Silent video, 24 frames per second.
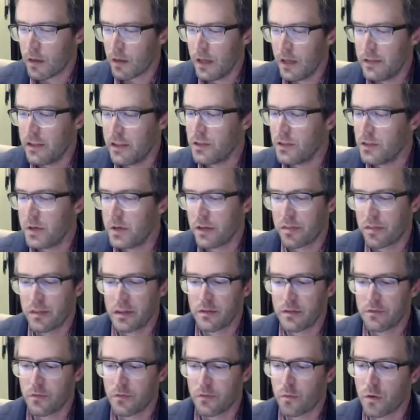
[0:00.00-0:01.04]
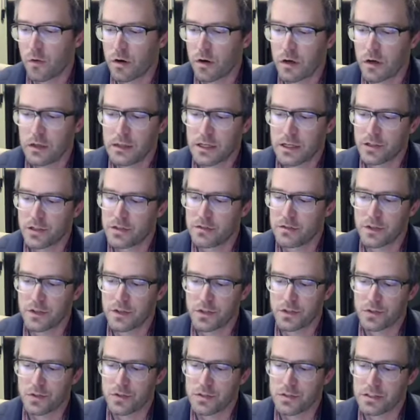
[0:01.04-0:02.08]
And then the big thing for election
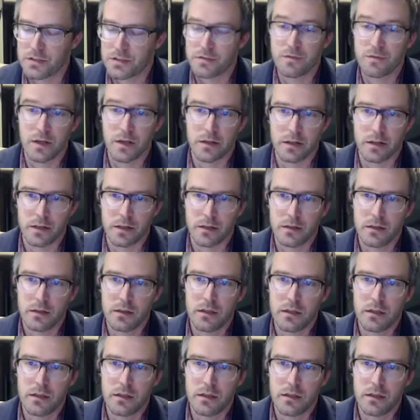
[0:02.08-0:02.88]
officials is funding.